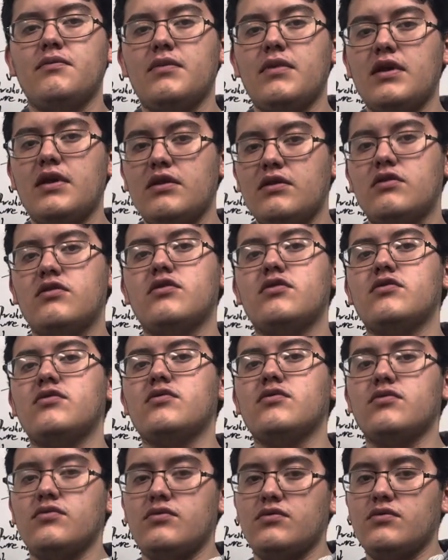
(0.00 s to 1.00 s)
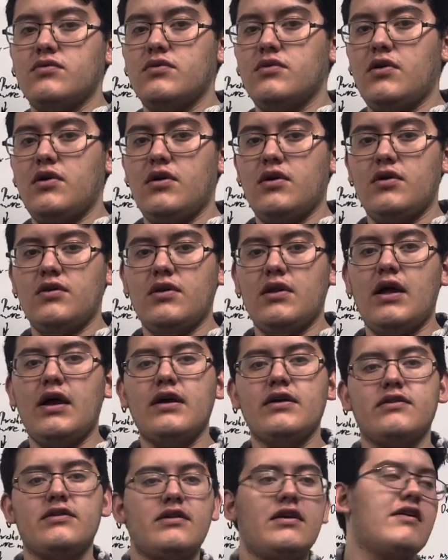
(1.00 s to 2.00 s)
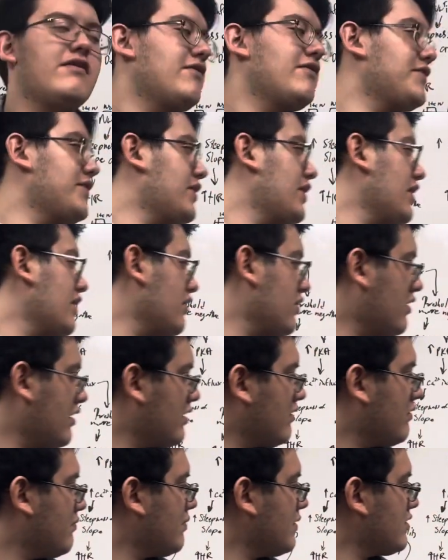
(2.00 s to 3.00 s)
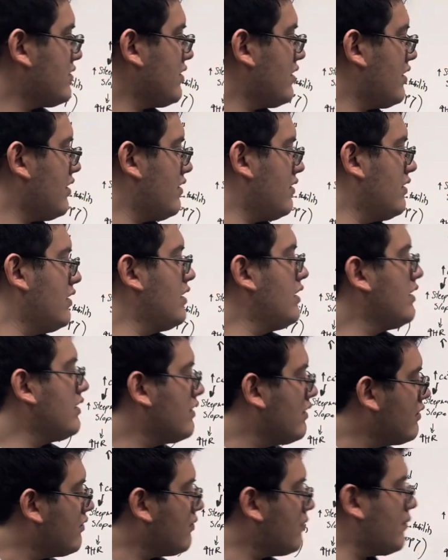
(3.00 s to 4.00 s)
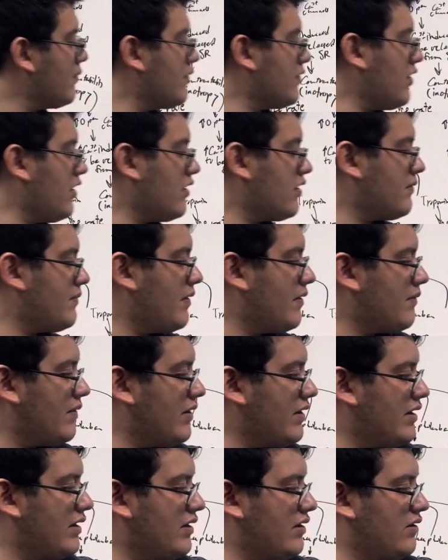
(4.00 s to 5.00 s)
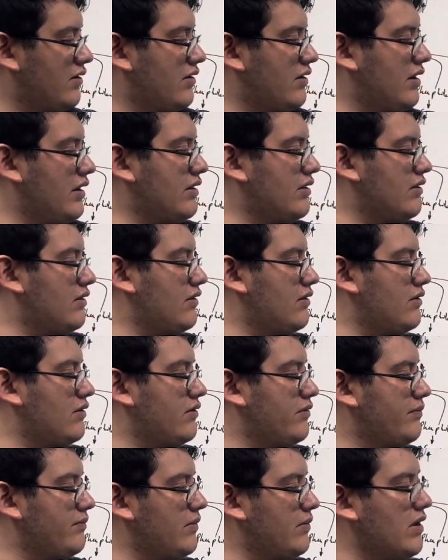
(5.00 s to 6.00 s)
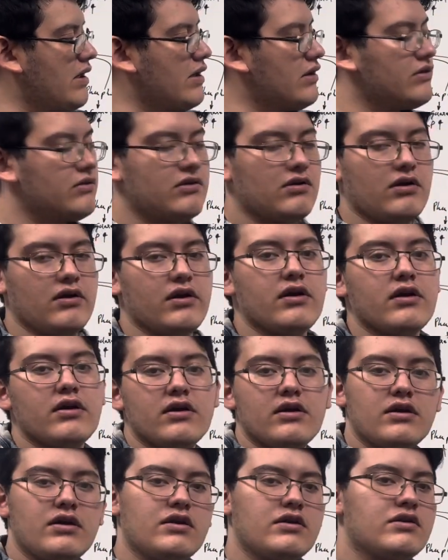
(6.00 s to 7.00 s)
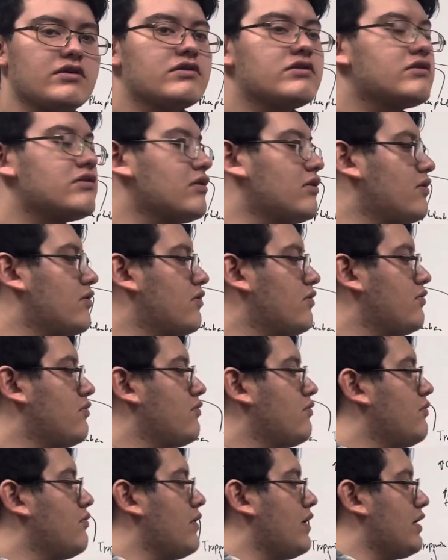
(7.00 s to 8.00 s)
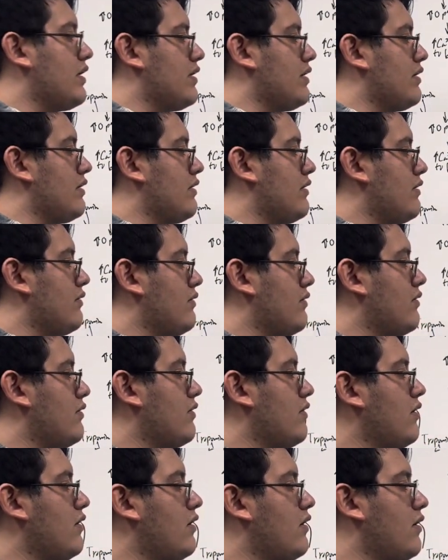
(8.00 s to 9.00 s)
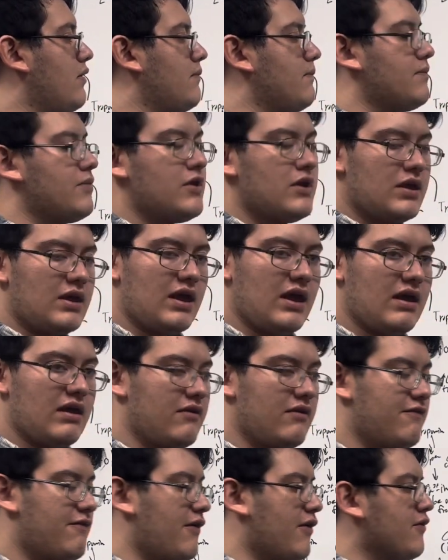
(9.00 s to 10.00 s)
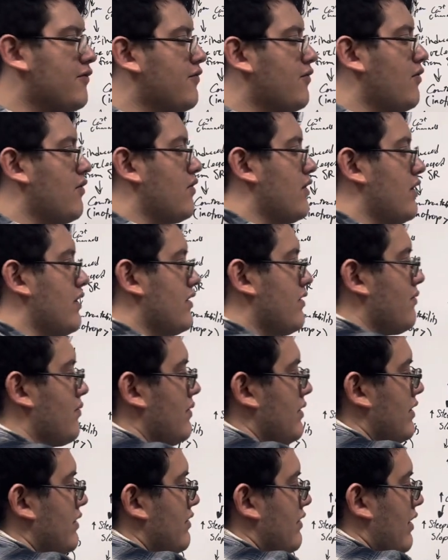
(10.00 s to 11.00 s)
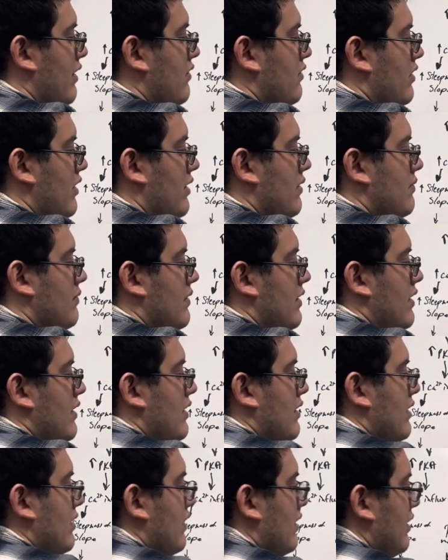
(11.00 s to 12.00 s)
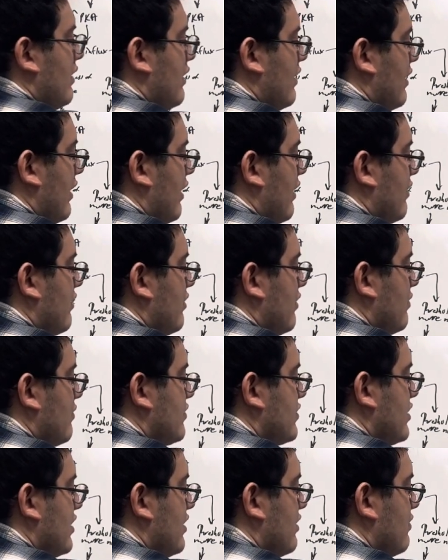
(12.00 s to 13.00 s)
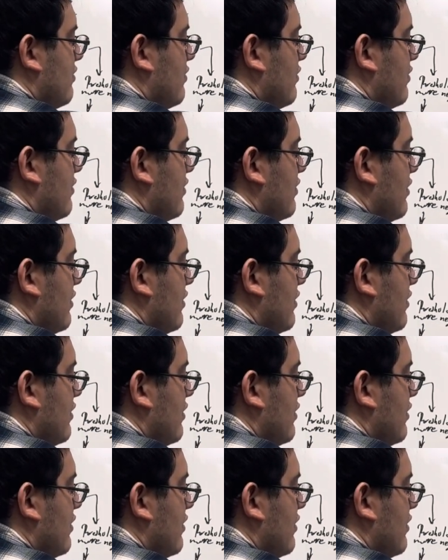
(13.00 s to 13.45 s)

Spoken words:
into the ICF. If we take a look at this picture here, this is what we're talking about right here in the SR. So when pKa phosphorylates with these L-type calcium channels,